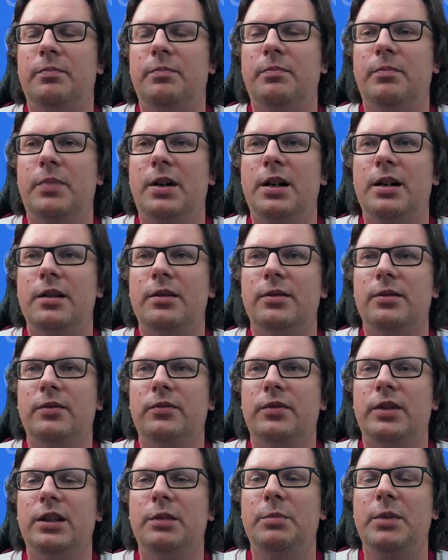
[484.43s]
part of
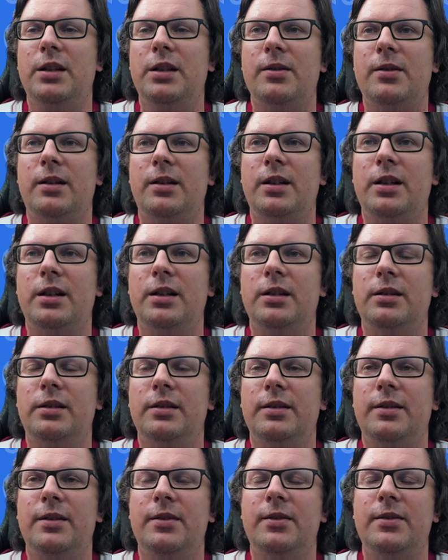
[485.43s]
elements, and
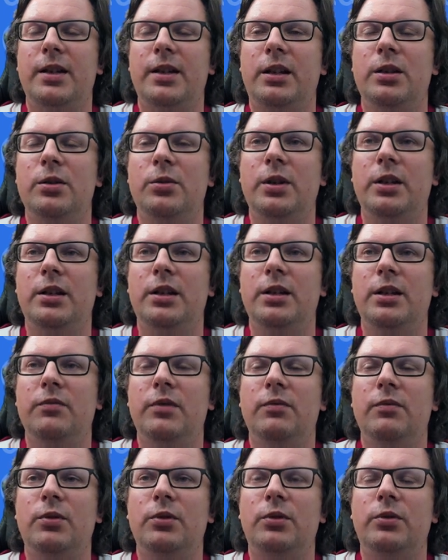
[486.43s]
this is the security. We
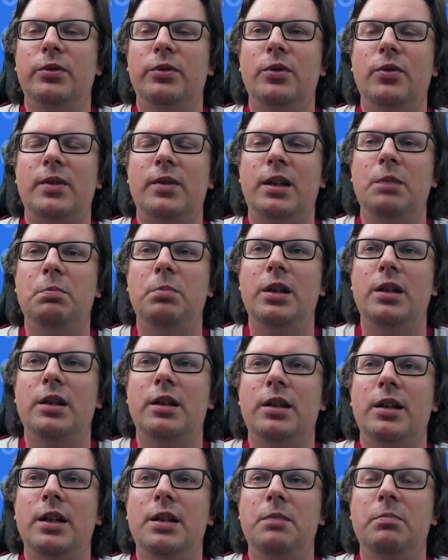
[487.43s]
want to use
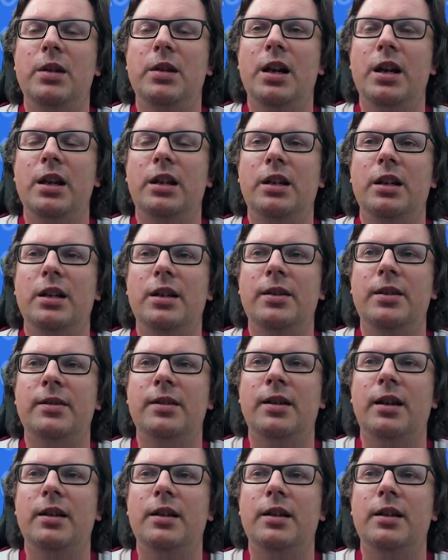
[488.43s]
API keys,